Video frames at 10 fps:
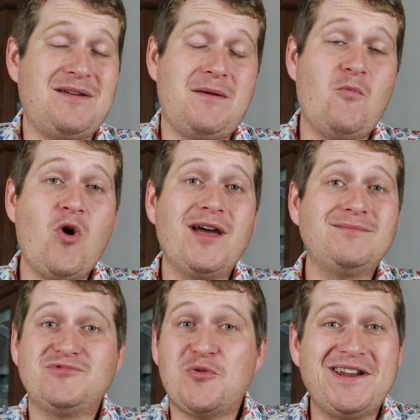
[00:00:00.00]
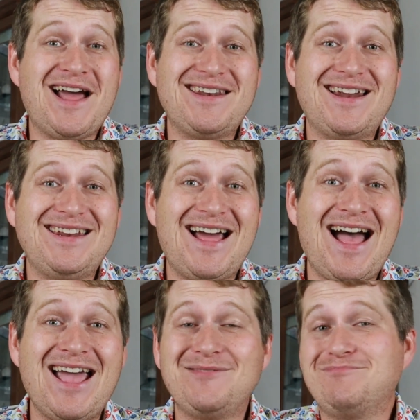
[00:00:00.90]
One,
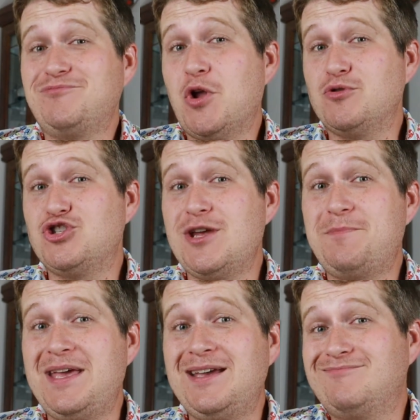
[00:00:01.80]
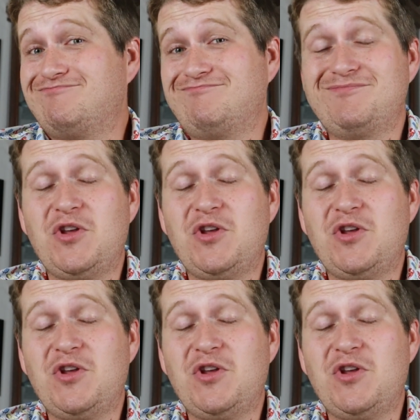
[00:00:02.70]
$29.99, no shipping.